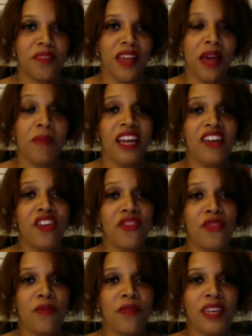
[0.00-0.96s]
I mean, I know
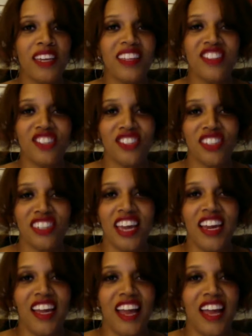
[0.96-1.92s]
for me, just the
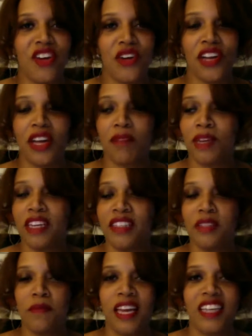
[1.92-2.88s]
getting angry and being
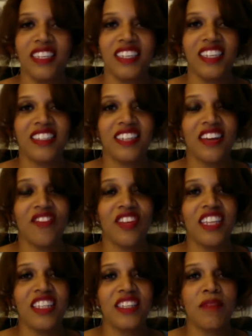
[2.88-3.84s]
demanding is
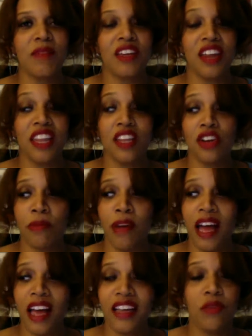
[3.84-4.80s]
definitely something that I look
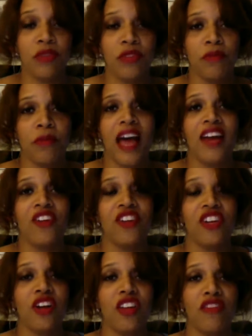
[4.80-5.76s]
back and it was a pattern
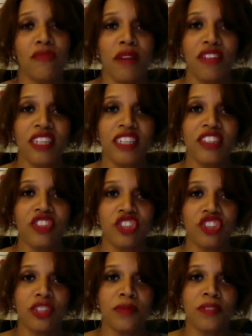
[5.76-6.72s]
in all of my relationships.